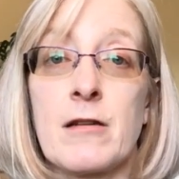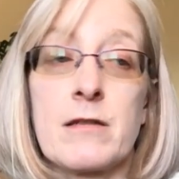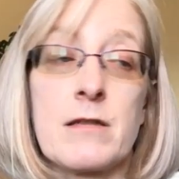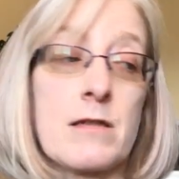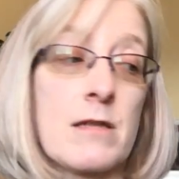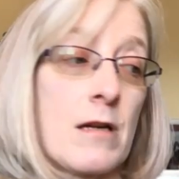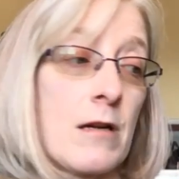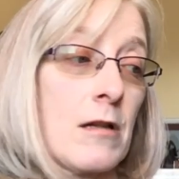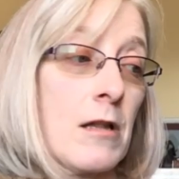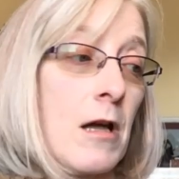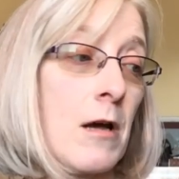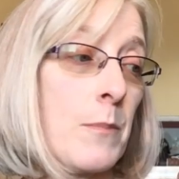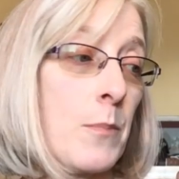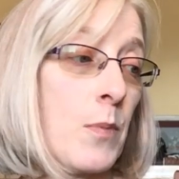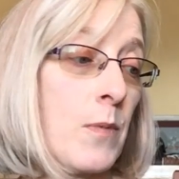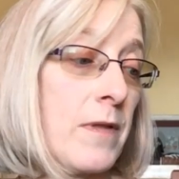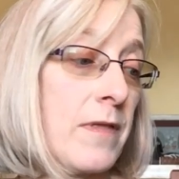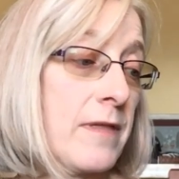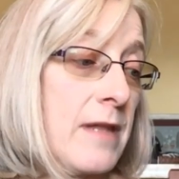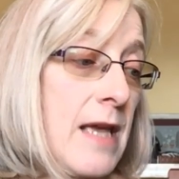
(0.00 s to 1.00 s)
snuggle up
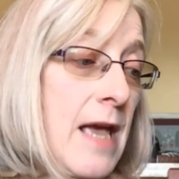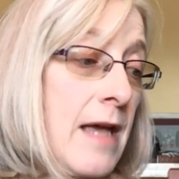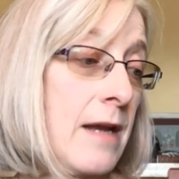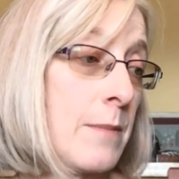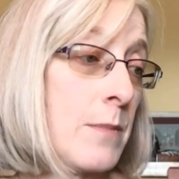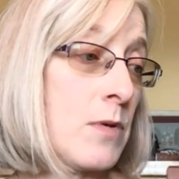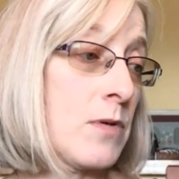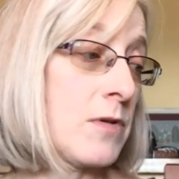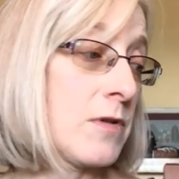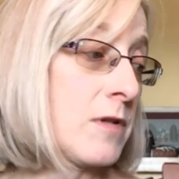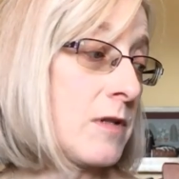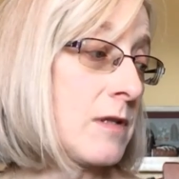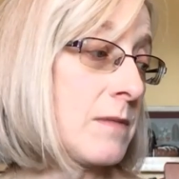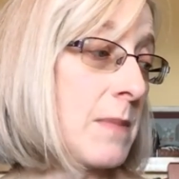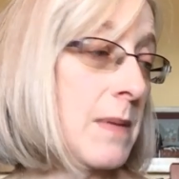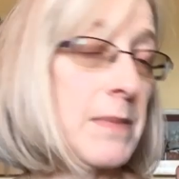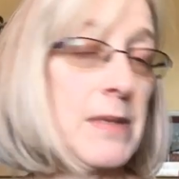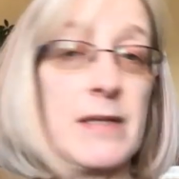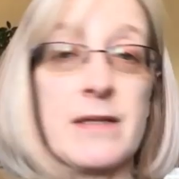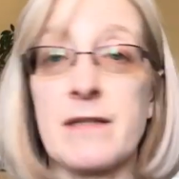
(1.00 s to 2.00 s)
with the animals,
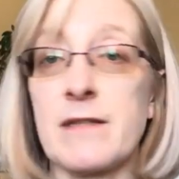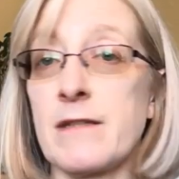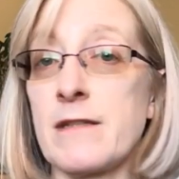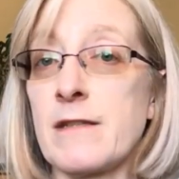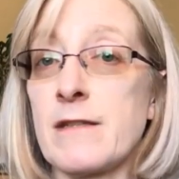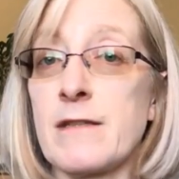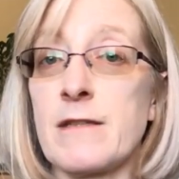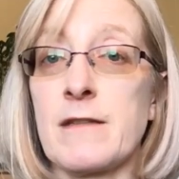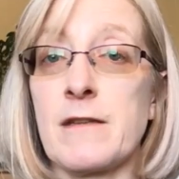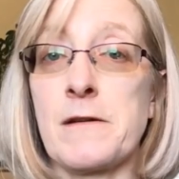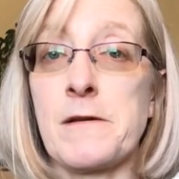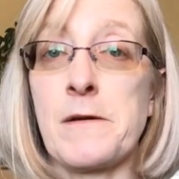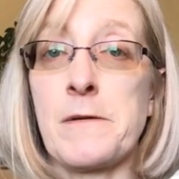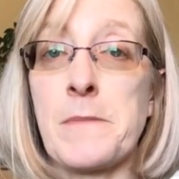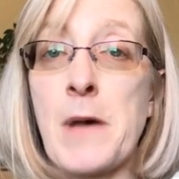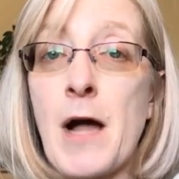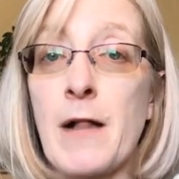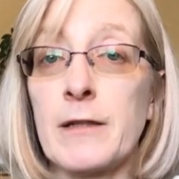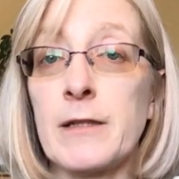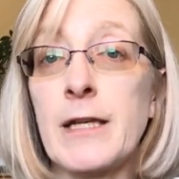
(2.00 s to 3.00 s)
maybe listen to
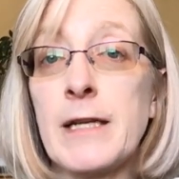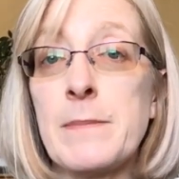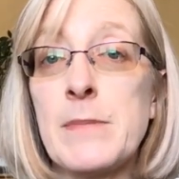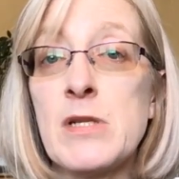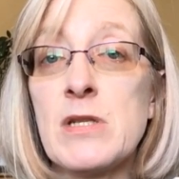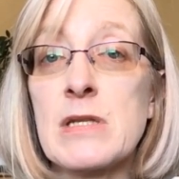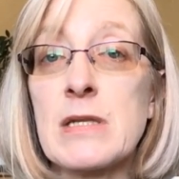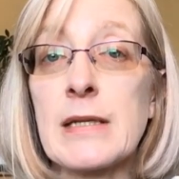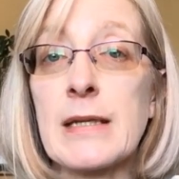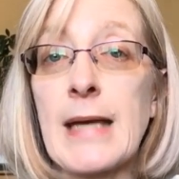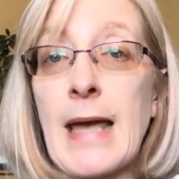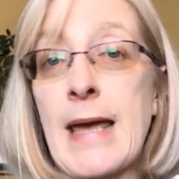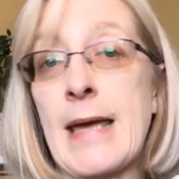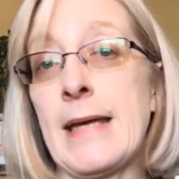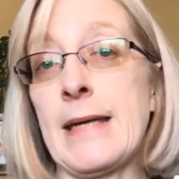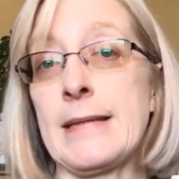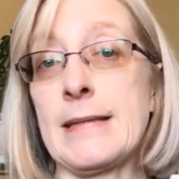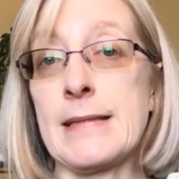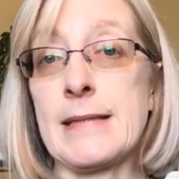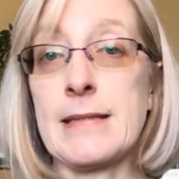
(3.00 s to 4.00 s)
some holiday music
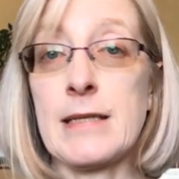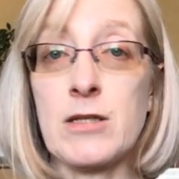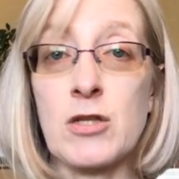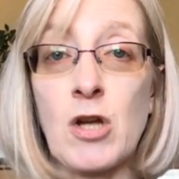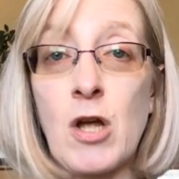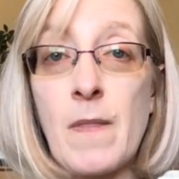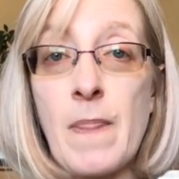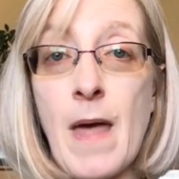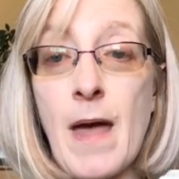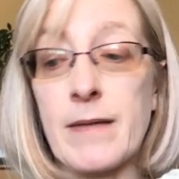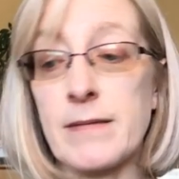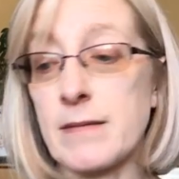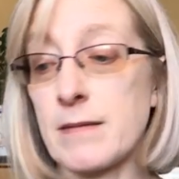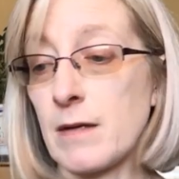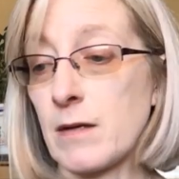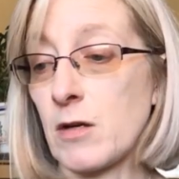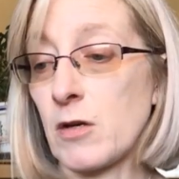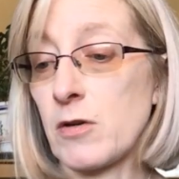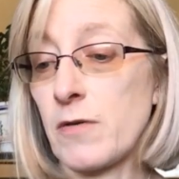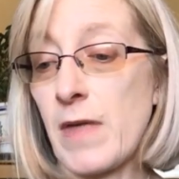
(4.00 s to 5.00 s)
and stitch on that
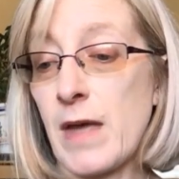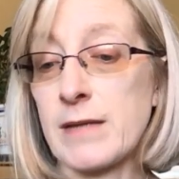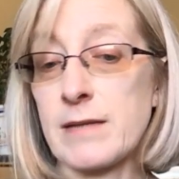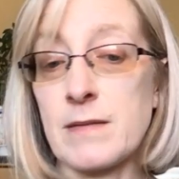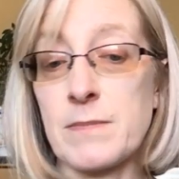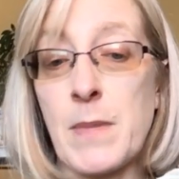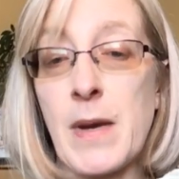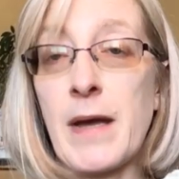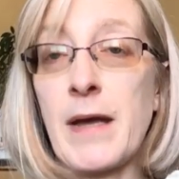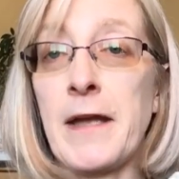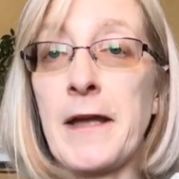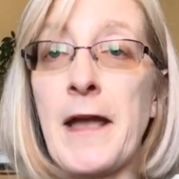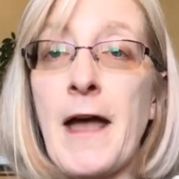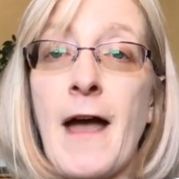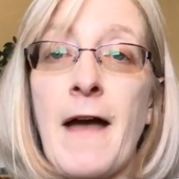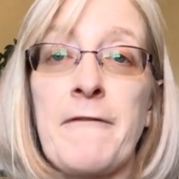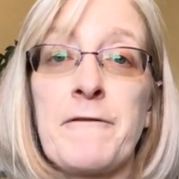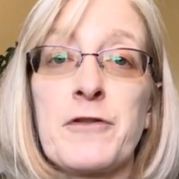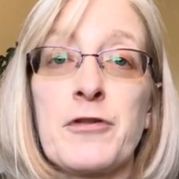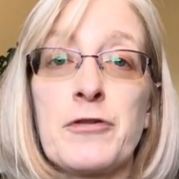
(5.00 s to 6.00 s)
sucker. That's my
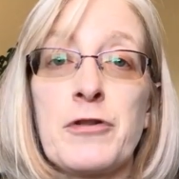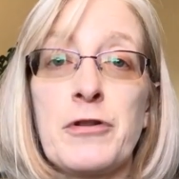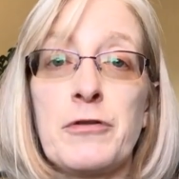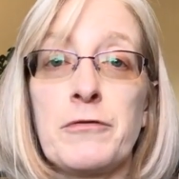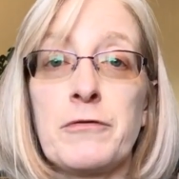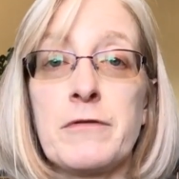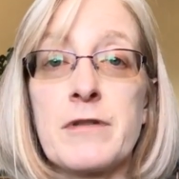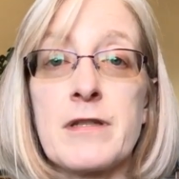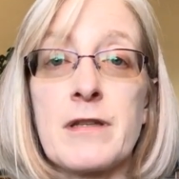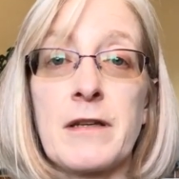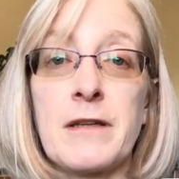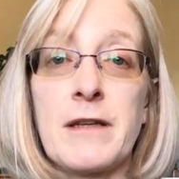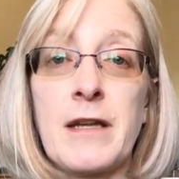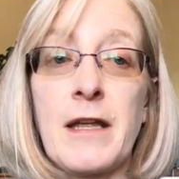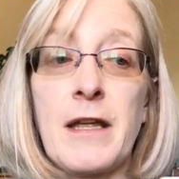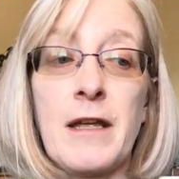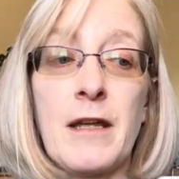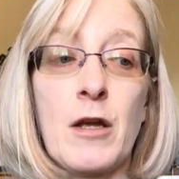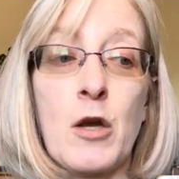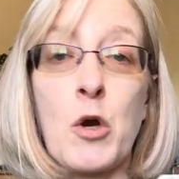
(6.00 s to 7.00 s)
afternoon
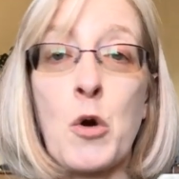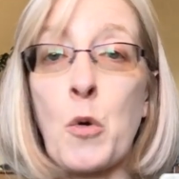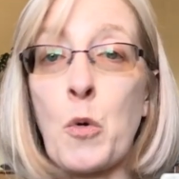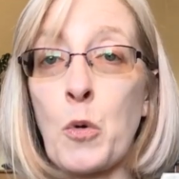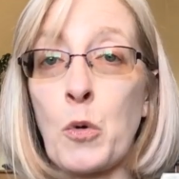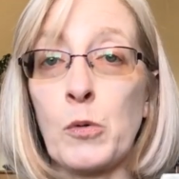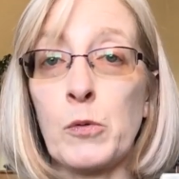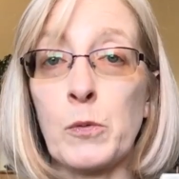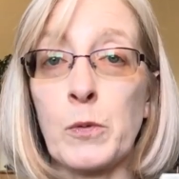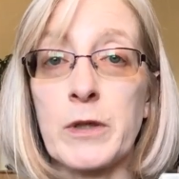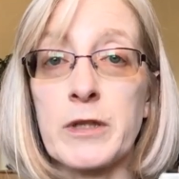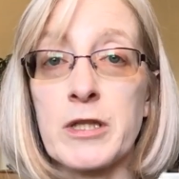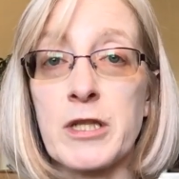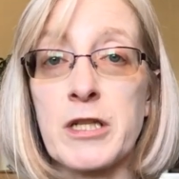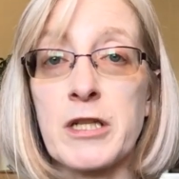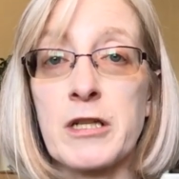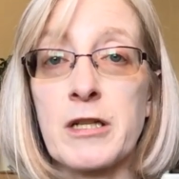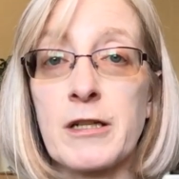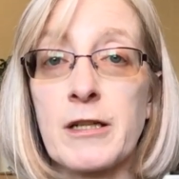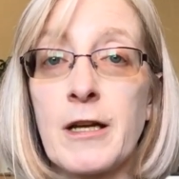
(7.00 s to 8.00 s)
Sunday goal,
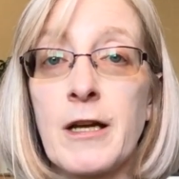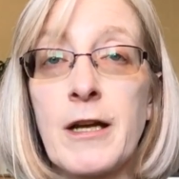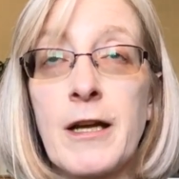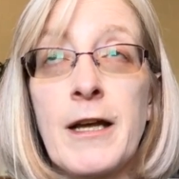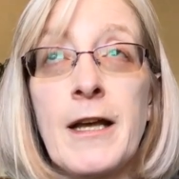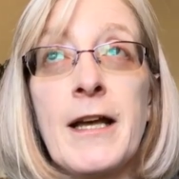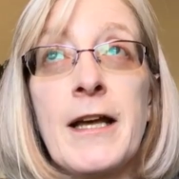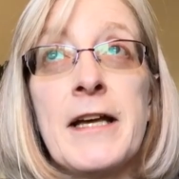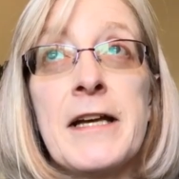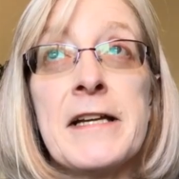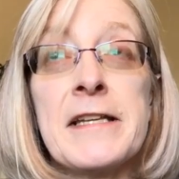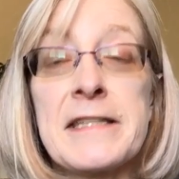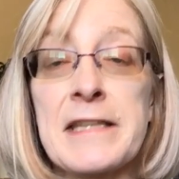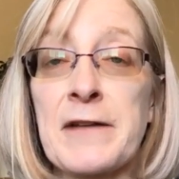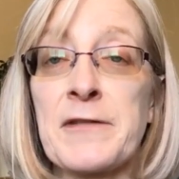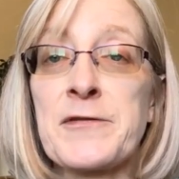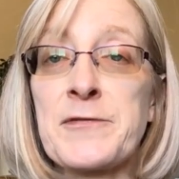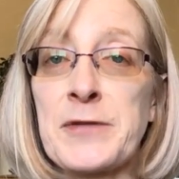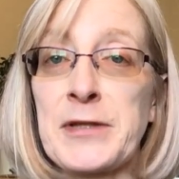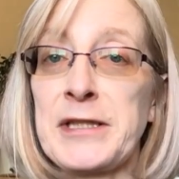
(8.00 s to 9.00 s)
which
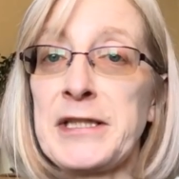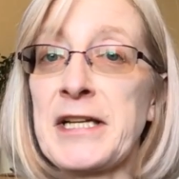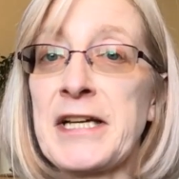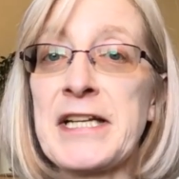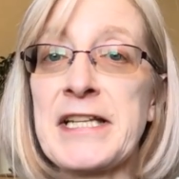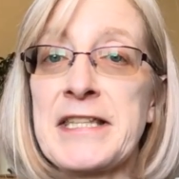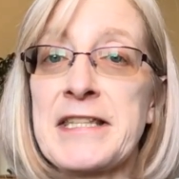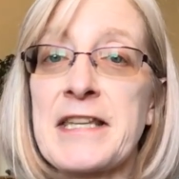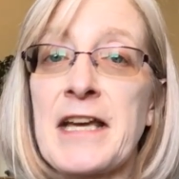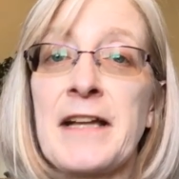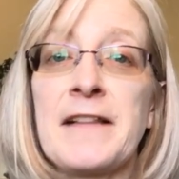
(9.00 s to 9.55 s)
sounds really nice.